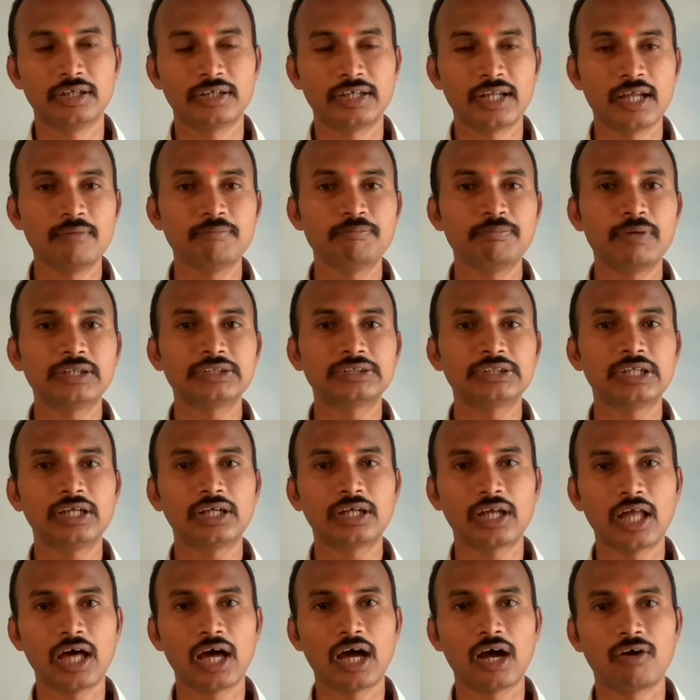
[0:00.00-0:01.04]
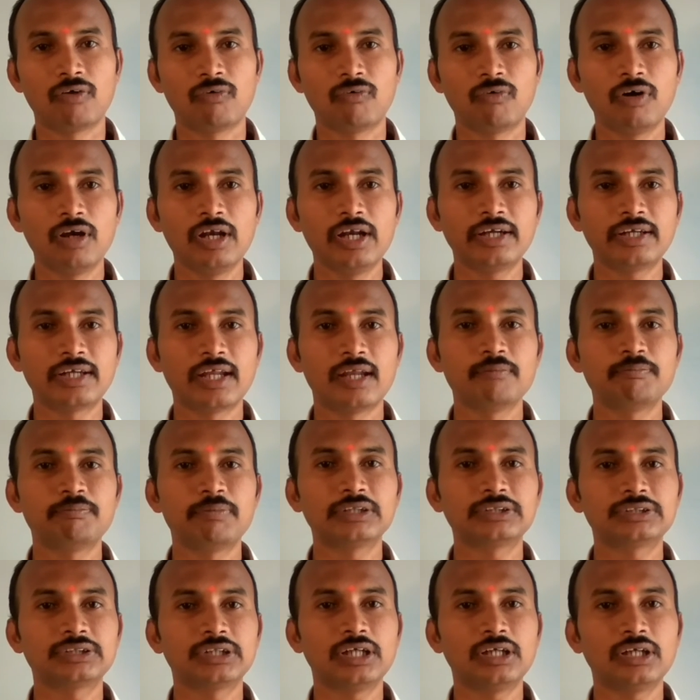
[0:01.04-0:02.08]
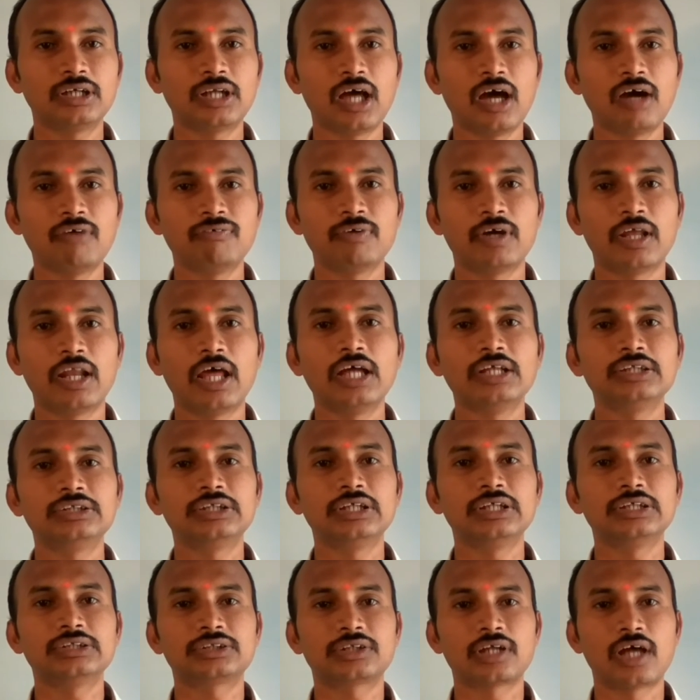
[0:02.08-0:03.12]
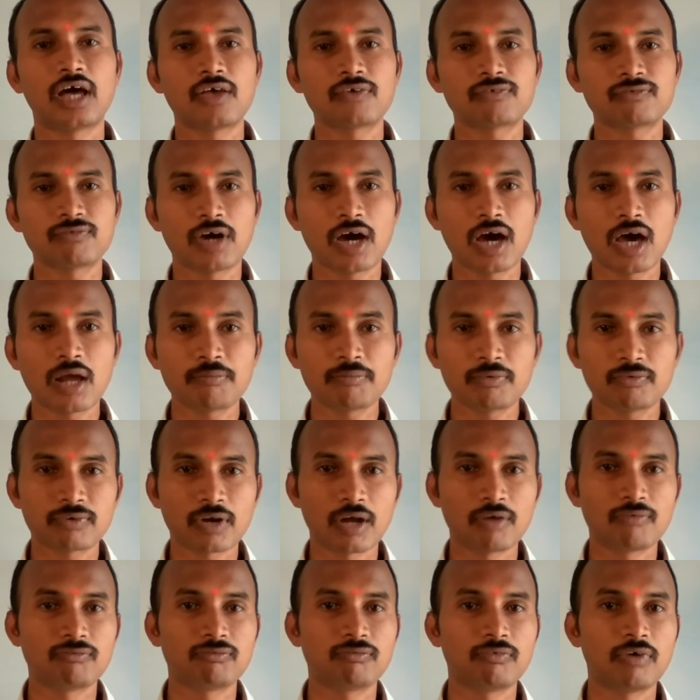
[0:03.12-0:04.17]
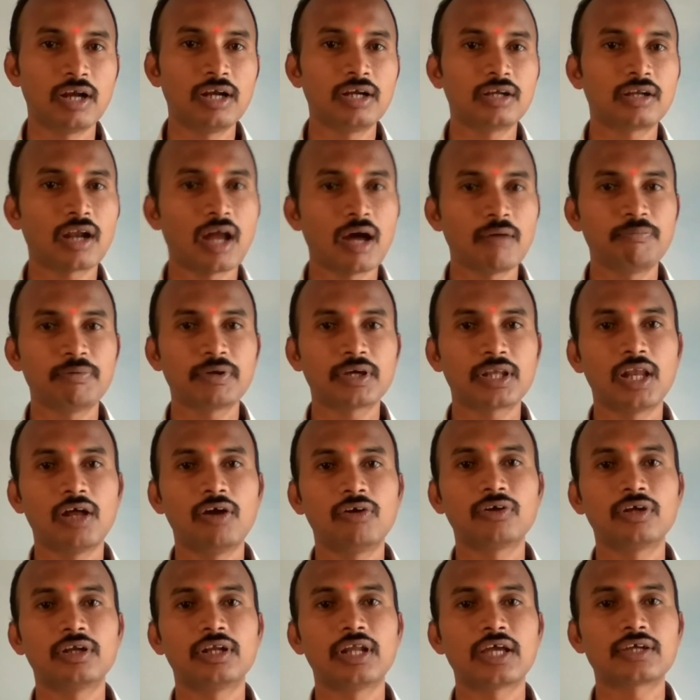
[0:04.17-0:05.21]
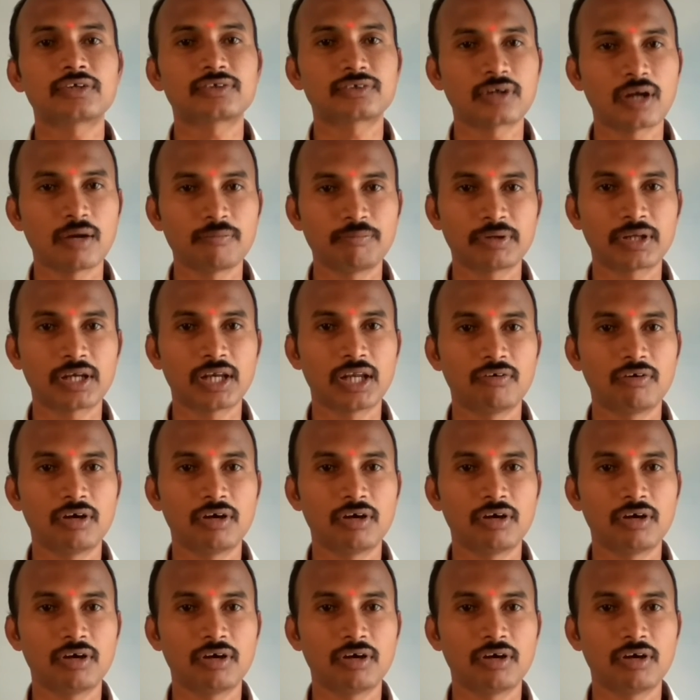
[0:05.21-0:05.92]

The 10% law. Only 10% of energy is transformed from one tropic level to next tropic